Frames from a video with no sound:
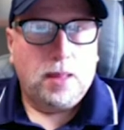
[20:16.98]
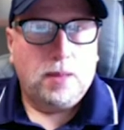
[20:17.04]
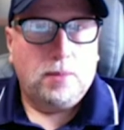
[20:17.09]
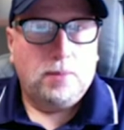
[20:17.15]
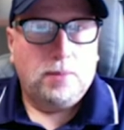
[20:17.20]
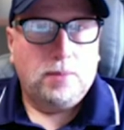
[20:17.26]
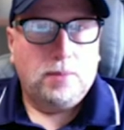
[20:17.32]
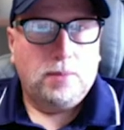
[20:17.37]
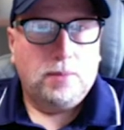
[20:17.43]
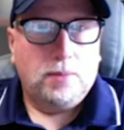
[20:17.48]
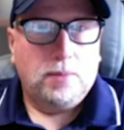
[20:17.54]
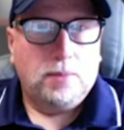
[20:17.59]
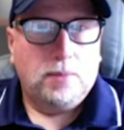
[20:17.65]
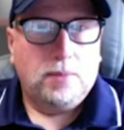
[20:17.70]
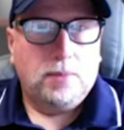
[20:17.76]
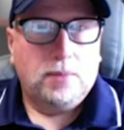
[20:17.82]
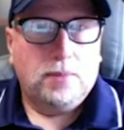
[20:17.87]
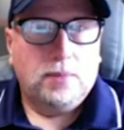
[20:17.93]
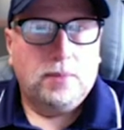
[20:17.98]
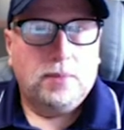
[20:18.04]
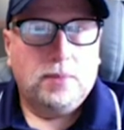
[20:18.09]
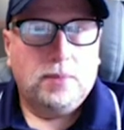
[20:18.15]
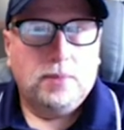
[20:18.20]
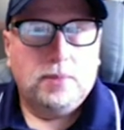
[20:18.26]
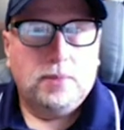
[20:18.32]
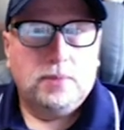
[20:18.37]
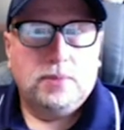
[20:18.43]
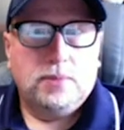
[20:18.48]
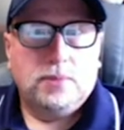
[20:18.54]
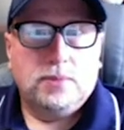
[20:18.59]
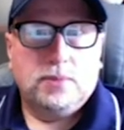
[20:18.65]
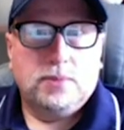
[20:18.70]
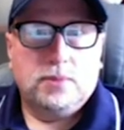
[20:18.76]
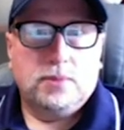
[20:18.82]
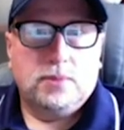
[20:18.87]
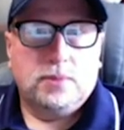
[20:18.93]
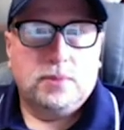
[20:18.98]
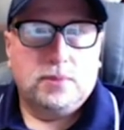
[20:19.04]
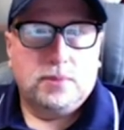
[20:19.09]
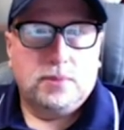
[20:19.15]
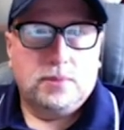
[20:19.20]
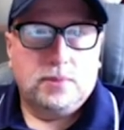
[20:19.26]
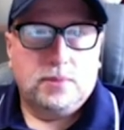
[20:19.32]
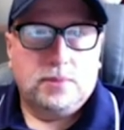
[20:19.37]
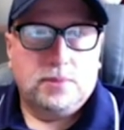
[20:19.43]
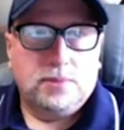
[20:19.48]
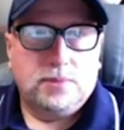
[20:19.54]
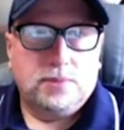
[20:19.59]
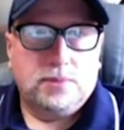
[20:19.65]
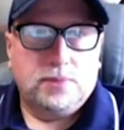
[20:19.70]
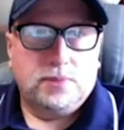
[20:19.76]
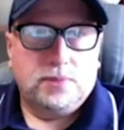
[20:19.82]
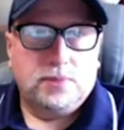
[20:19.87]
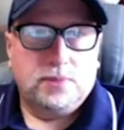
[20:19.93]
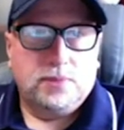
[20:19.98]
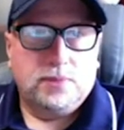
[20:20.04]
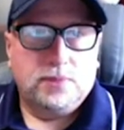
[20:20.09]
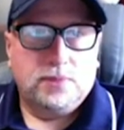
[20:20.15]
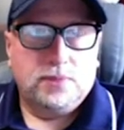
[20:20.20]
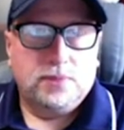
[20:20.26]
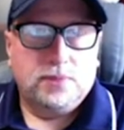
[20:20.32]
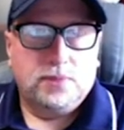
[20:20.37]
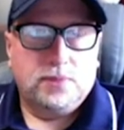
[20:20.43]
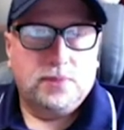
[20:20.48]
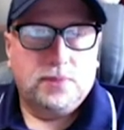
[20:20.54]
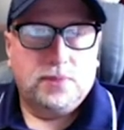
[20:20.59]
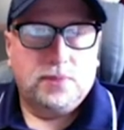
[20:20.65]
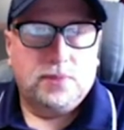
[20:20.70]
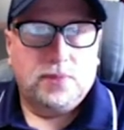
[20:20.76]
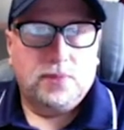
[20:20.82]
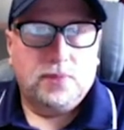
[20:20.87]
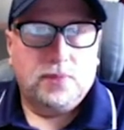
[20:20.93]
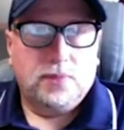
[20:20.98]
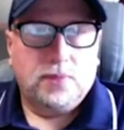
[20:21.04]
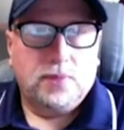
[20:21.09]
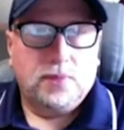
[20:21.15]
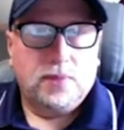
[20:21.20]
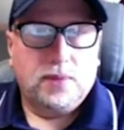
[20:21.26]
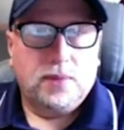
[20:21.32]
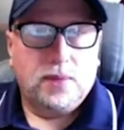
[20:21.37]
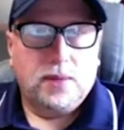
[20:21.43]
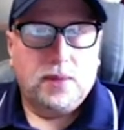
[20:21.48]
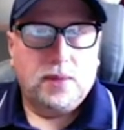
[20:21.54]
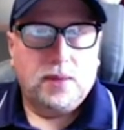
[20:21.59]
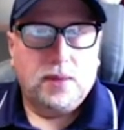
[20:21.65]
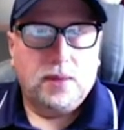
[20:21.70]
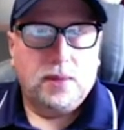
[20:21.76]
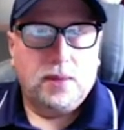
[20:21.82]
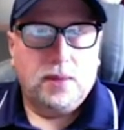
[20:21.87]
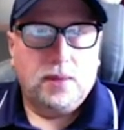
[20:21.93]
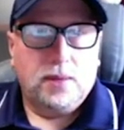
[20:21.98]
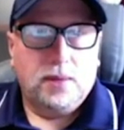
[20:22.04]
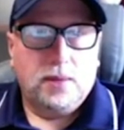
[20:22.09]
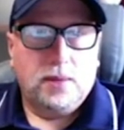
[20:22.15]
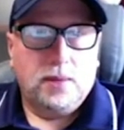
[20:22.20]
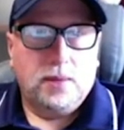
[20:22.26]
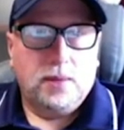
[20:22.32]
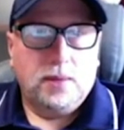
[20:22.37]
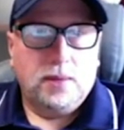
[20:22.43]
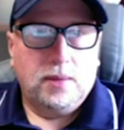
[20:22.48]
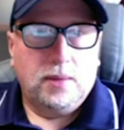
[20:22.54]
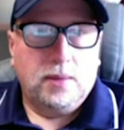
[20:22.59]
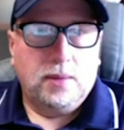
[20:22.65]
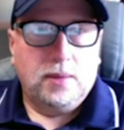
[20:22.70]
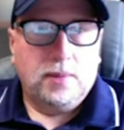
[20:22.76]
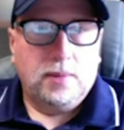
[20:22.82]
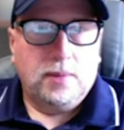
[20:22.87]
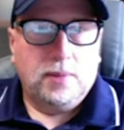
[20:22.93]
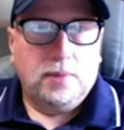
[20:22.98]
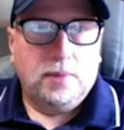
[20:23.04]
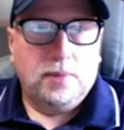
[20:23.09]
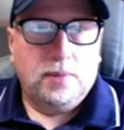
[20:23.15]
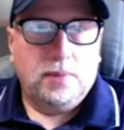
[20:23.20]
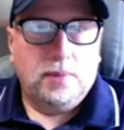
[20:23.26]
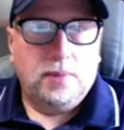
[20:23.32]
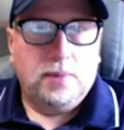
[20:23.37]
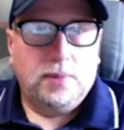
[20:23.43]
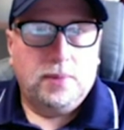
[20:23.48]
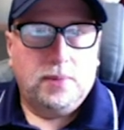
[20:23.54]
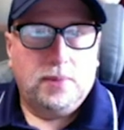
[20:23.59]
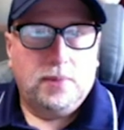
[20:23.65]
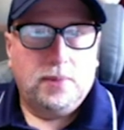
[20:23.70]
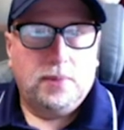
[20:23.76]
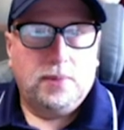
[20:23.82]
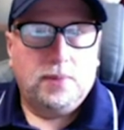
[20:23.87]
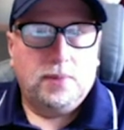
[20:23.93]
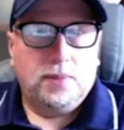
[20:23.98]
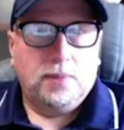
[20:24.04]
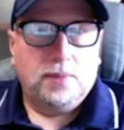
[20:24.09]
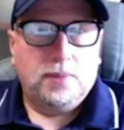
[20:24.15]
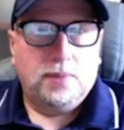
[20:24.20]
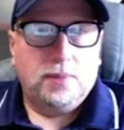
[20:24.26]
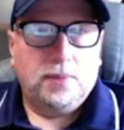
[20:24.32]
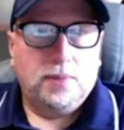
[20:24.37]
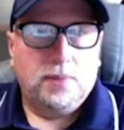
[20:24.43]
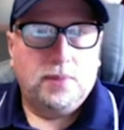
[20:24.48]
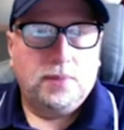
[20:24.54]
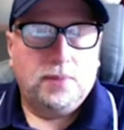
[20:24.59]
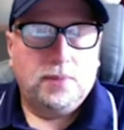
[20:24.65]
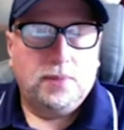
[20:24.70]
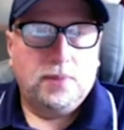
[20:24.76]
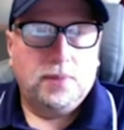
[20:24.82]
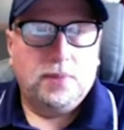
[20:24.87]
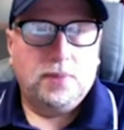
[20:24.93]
This person isn't speaking.